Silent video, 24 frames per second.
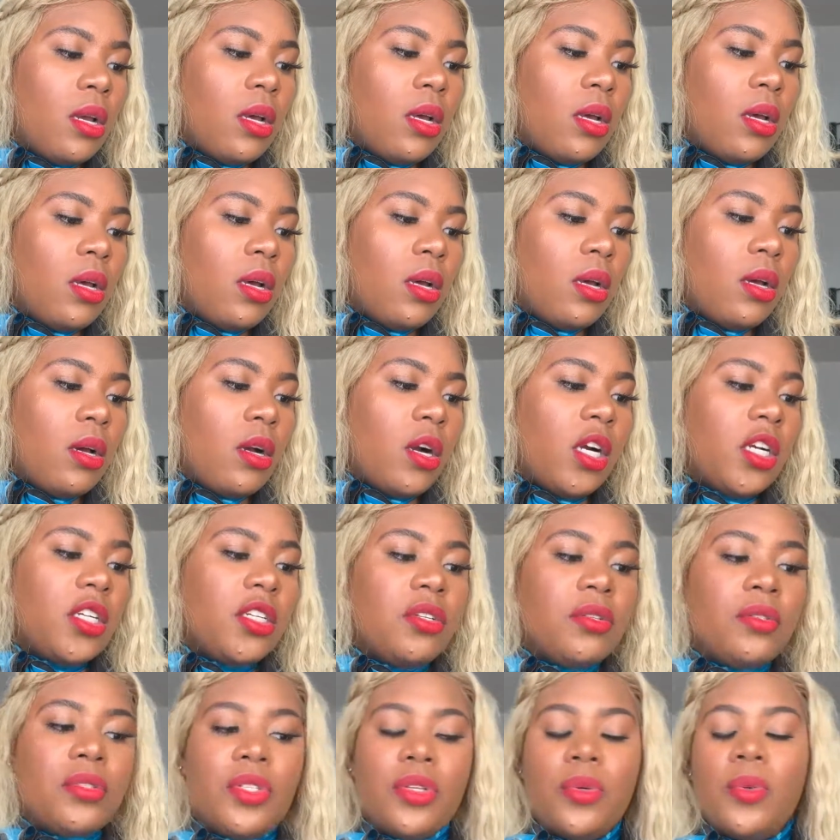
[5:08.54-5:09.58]
Are
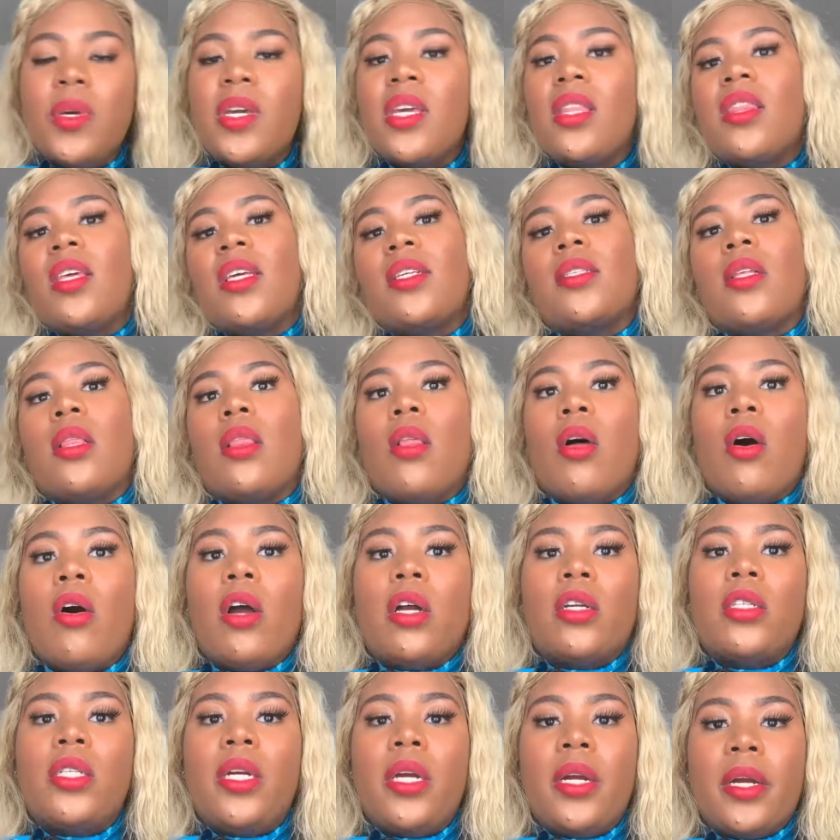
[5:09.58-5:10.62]
you doing this
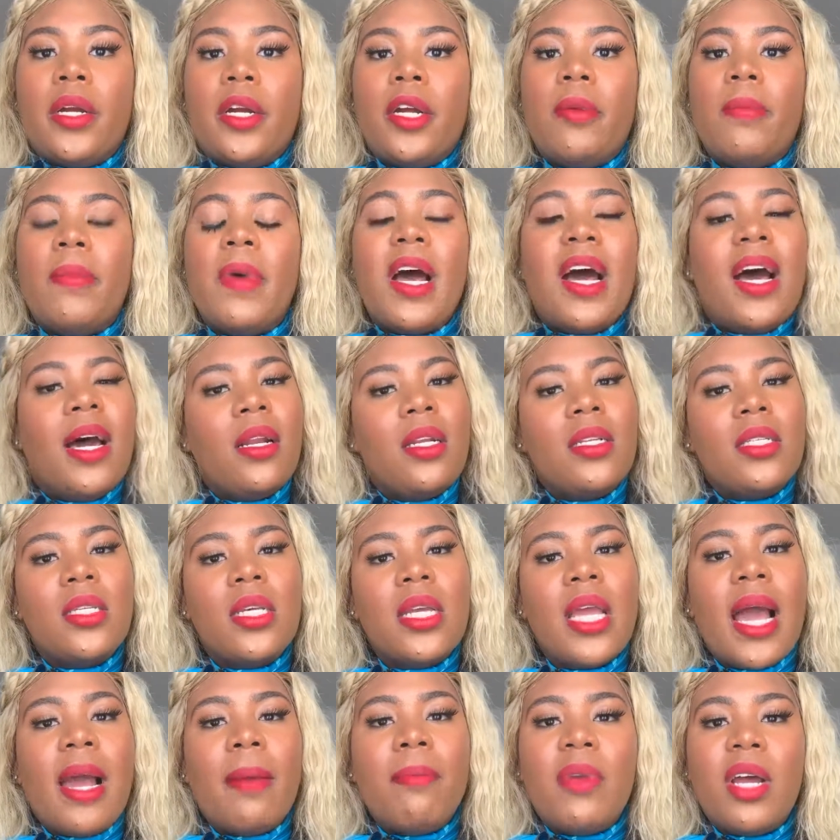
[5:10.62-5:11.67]
long term?
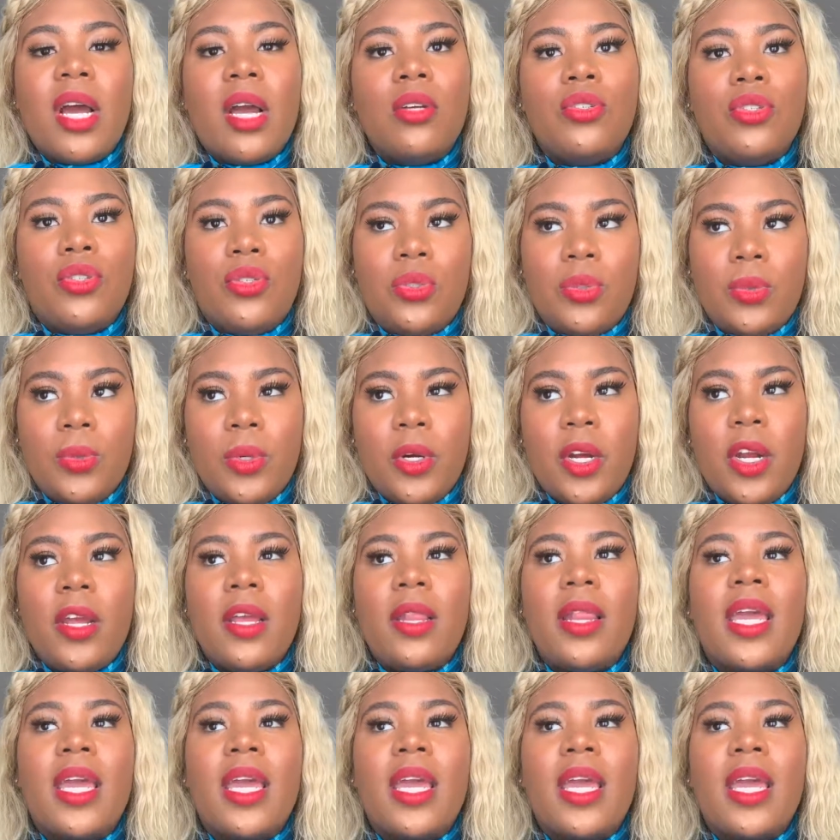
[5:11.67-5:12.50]
Honestly, I'm not sure.